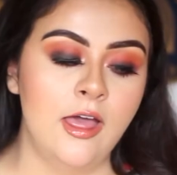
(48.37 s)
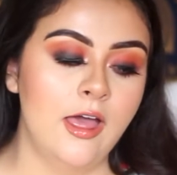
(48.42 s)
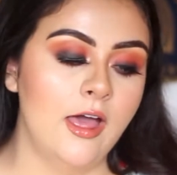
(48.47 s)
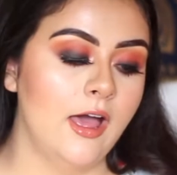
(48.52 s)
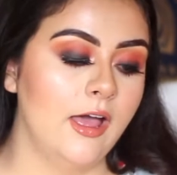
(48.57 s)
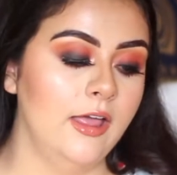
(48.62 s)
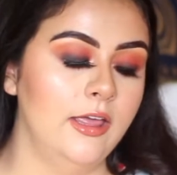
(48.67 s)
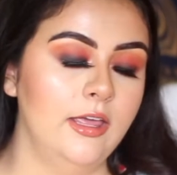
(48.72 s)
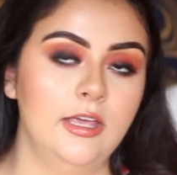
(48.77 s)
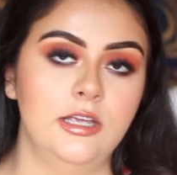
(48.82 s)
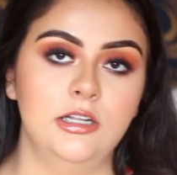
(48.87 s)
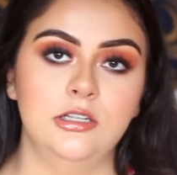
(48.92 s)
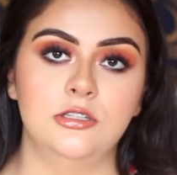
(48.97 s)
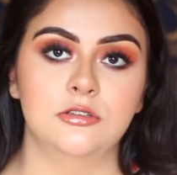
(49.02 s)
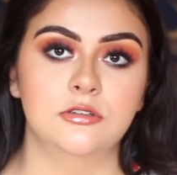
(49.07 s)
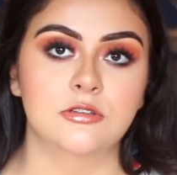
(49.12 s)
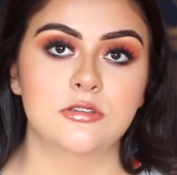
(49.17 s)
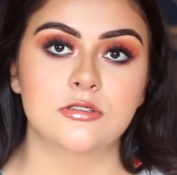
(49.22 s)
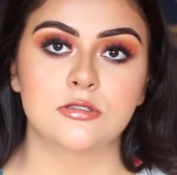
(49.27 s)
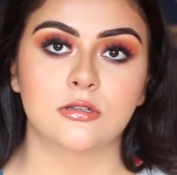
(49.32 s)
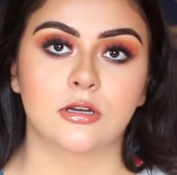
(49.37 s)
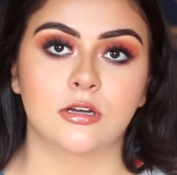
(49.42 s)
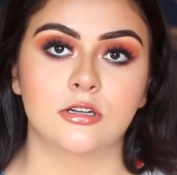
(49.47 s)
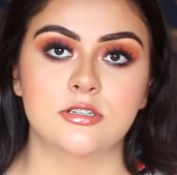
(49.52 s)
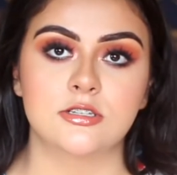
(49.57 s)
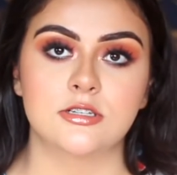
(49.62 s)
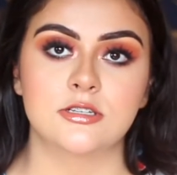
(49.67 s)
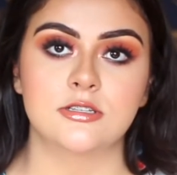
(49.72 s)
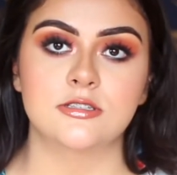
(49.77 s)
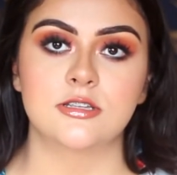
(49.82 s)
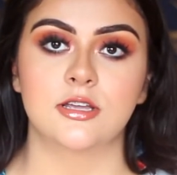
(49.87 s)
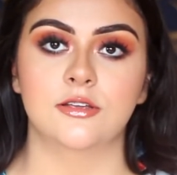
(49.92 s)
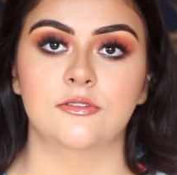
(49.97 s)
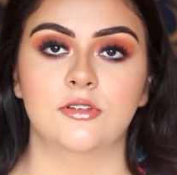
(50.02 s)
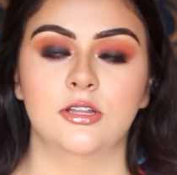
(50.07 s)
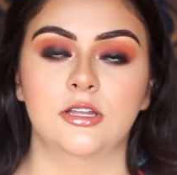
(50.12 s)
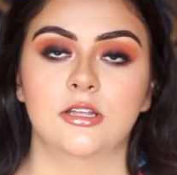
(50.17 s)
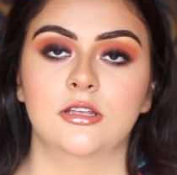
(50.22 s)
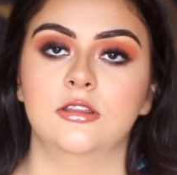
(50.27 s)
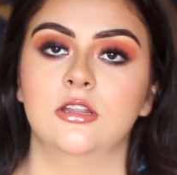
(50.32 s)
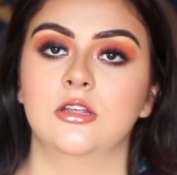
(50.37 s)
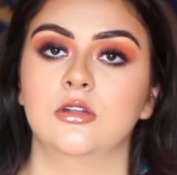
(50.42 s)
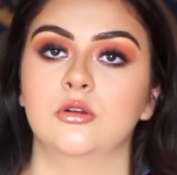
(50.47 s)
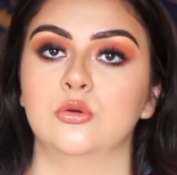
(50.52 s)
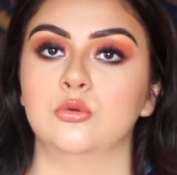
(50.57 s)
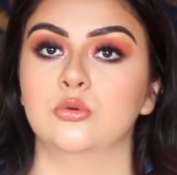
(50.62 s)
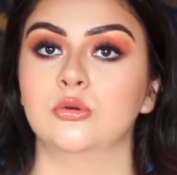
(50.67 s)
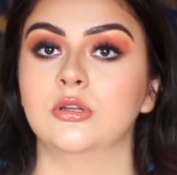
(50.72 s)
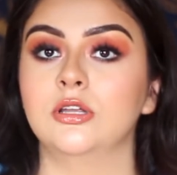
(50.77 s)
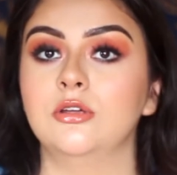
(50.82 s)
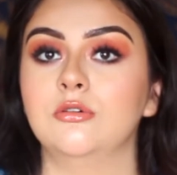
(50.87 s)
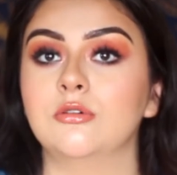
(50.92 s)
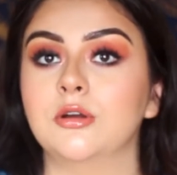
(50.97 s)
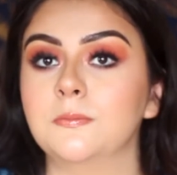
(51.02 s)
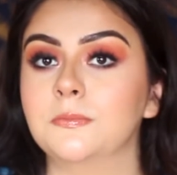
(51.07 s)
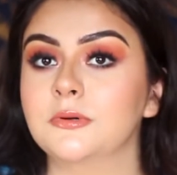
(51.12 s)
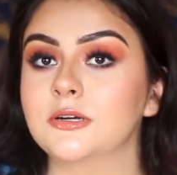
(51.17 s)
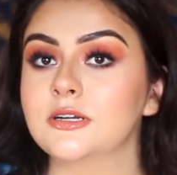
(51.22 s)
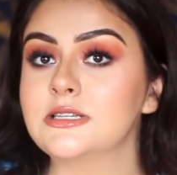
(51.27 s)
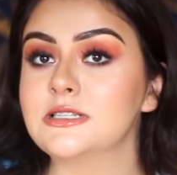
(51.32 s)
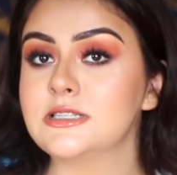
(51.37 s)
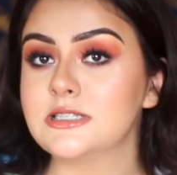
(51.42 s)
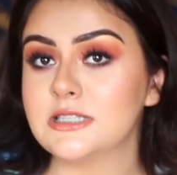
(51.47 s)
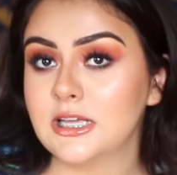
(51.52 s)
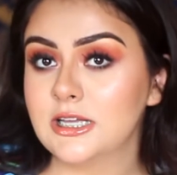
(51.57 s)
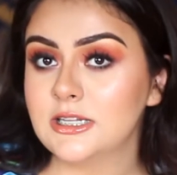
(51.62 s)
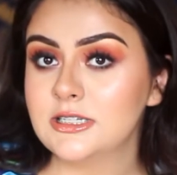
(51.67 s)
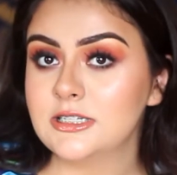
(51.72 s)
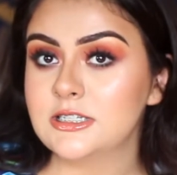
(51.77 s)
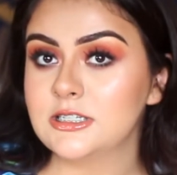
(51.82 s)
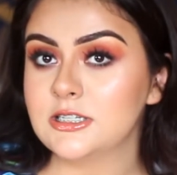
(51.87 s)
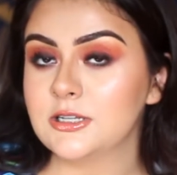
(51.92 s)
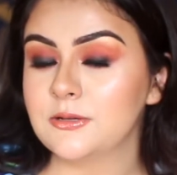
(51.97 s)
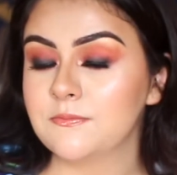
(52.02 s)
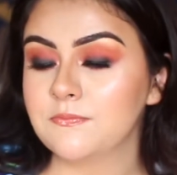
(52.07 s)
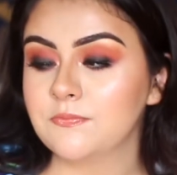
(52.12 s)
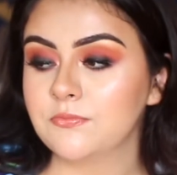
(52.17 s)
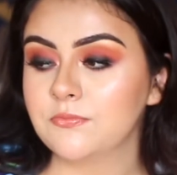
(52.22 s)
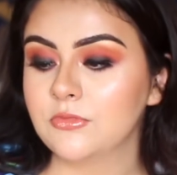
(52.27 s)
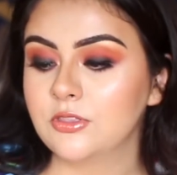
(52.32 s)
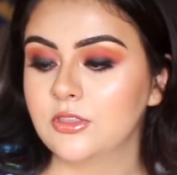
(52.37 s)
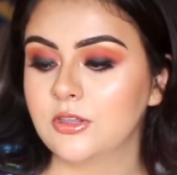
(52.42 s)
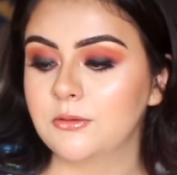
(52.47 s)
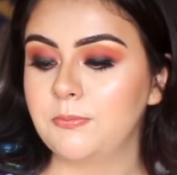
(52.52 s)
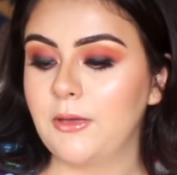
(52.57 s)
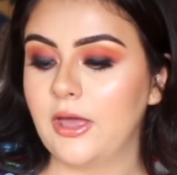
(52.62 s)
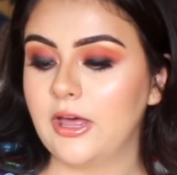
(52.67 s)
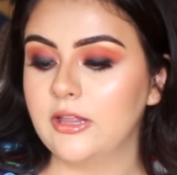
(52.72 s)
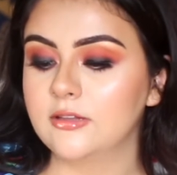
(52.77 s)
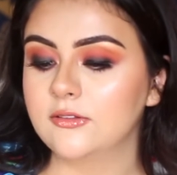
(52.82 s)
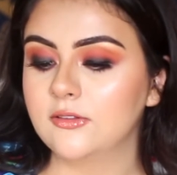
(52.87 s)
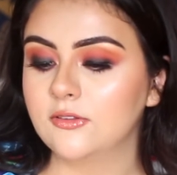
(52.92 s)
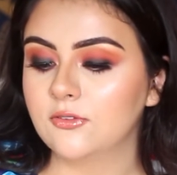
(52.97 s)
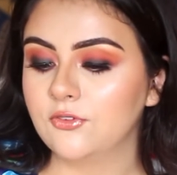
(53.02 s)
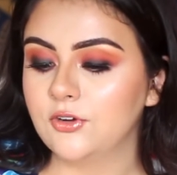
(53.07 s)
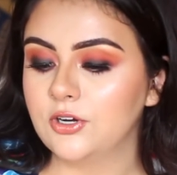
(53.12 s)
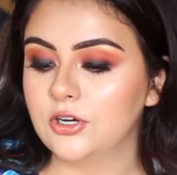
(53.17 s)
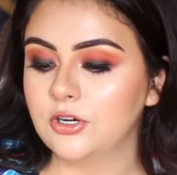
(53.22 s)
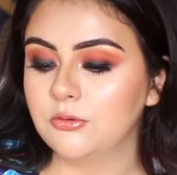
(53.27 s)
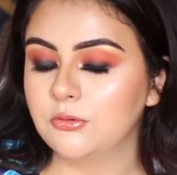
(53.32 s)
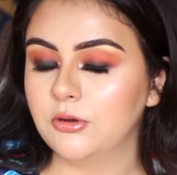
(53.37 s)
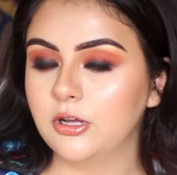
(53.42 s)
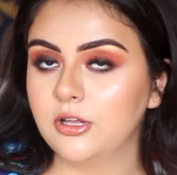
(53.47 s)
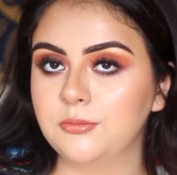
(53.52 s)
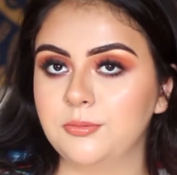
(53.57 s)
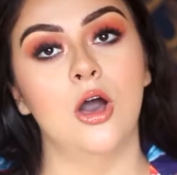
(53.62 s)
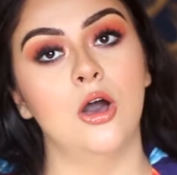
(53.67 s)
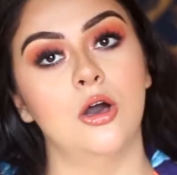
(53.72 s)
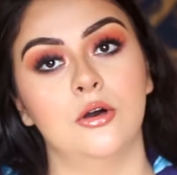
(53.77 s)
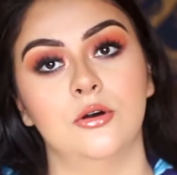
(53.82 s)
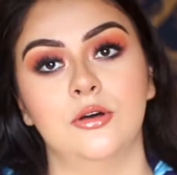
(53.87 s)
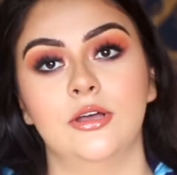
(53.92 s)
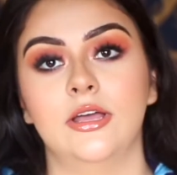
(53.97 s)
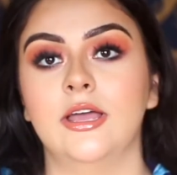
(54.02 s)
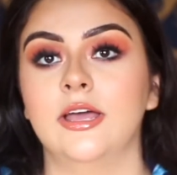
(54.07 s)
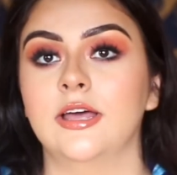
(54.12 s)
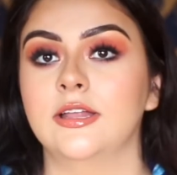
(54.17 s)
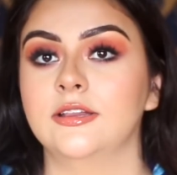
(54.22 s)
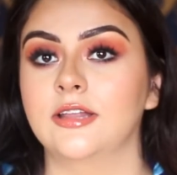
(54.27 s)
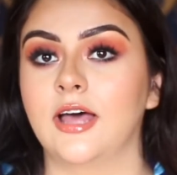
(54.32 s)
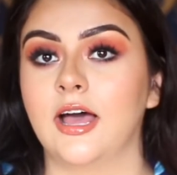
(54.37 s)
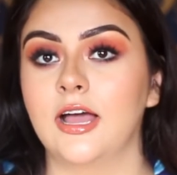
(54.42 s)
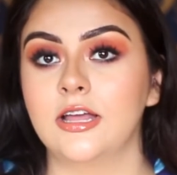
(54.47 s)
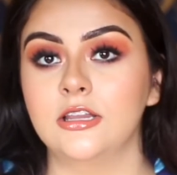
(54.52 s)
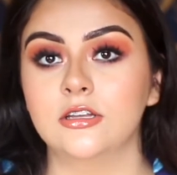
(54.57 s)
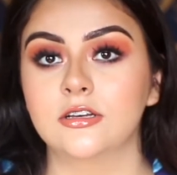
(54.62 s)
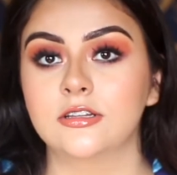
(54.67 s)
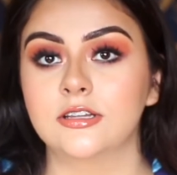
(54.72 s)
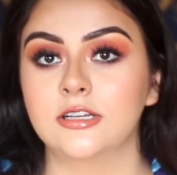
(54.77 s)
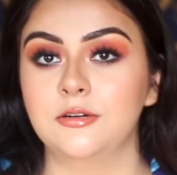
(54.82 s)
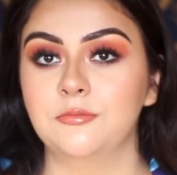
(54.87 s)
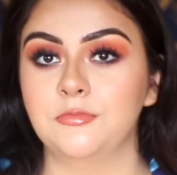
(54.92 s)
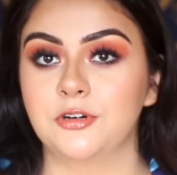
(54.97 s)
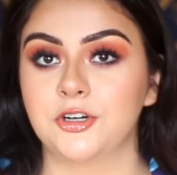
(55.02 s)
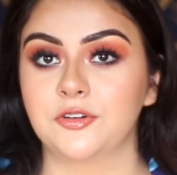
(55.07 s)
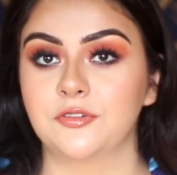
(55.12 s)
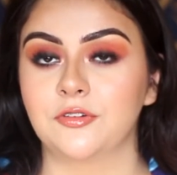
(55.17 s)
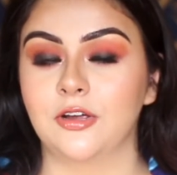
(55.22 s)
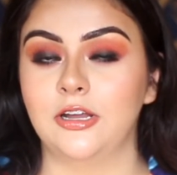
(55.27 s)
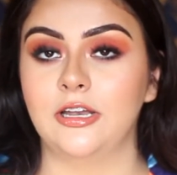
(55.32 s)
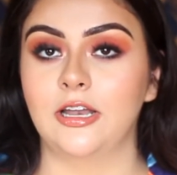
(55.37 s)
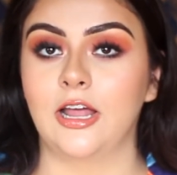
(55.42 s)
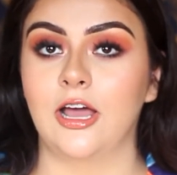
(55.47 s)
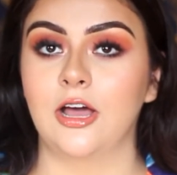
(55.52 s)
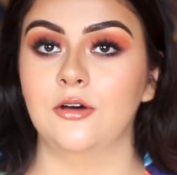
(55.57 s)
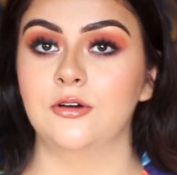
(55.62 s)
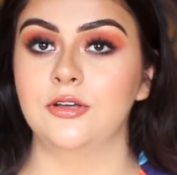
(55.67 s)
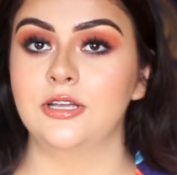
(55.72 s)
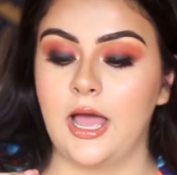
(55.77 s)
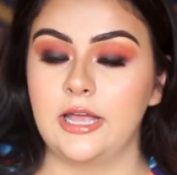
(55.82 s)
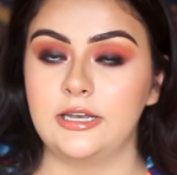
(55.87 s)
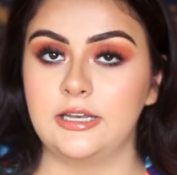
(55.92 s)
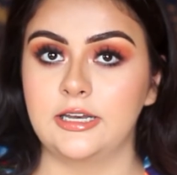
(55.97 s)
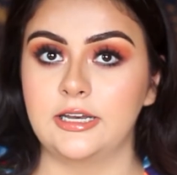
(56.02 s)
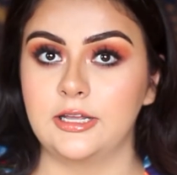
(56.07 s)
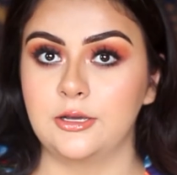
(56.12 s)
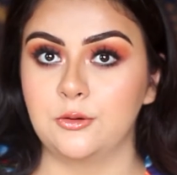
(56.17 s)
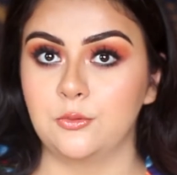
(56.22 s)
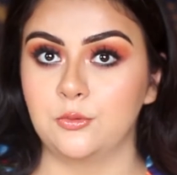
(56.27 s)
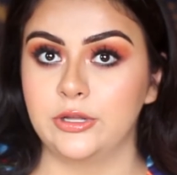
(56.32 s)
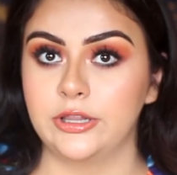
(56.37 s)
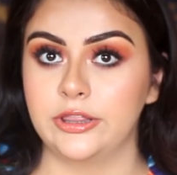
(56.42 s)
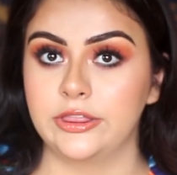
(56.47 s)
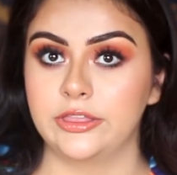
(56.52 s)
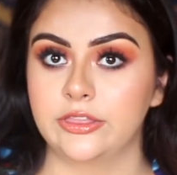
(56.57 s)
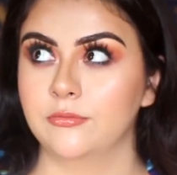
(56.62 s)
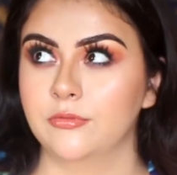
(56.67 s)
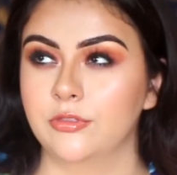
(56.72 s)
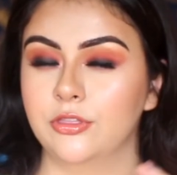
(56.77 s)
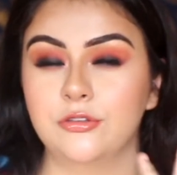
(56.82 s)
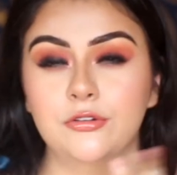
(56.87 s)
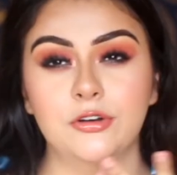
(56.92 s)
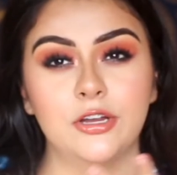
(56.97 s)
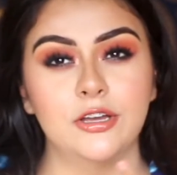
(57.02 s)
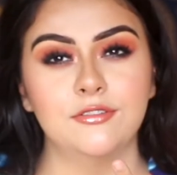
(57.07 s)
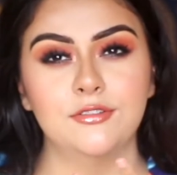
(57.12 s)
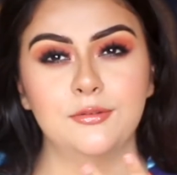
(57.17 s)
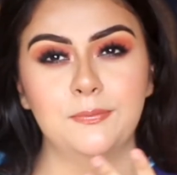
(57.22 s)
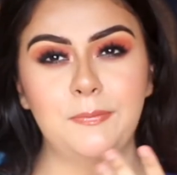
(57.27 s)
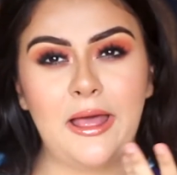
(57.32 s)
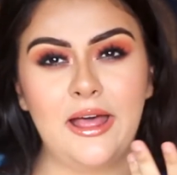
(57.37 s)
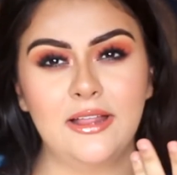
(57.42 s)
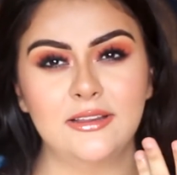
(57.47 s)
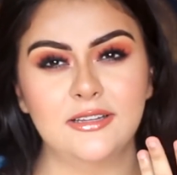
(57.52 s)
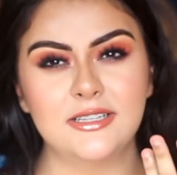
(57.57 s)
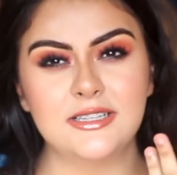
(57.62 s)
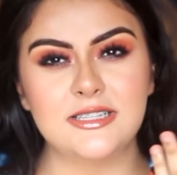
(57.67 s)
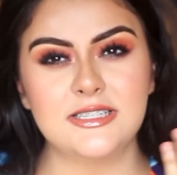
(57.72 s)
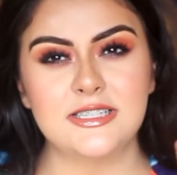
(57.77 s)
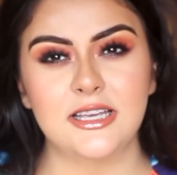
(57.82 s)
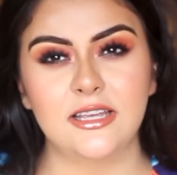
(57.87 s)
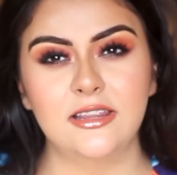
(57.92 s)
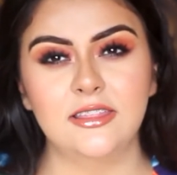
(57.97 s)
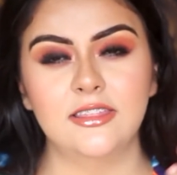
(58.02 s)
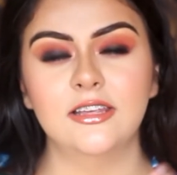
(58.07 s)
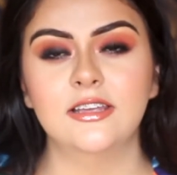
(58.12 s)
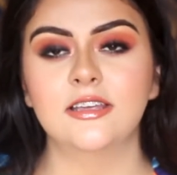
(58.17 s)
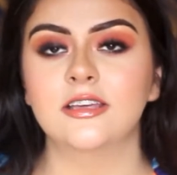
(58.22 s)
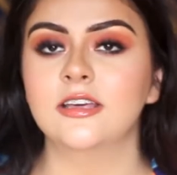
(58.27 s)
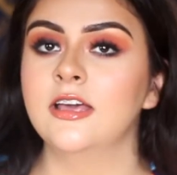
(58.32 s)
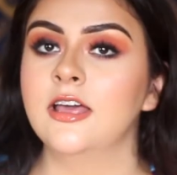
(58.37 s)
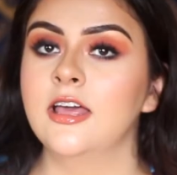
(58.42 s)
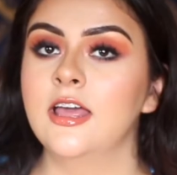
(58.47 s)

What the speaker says: I hate doing swatches. I feel like they don't really represent the palettes very well. Oh, and the eye look that I'm wearing right now, I did it with 3 of the palettes, I think.